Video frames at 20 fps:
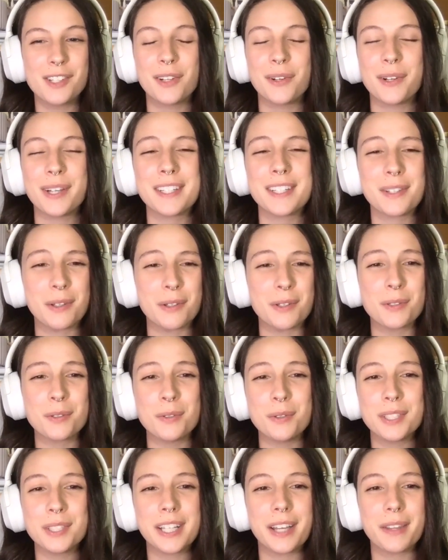They'll get to go to
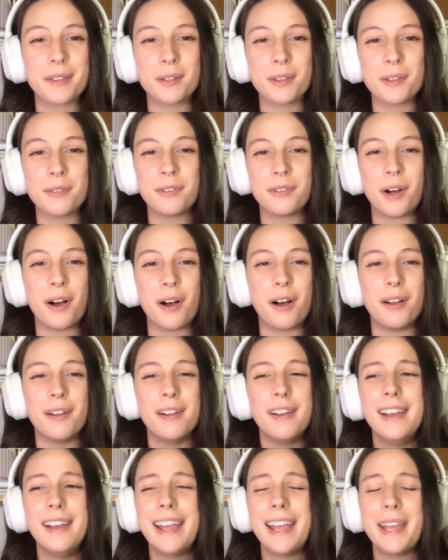school together in the fall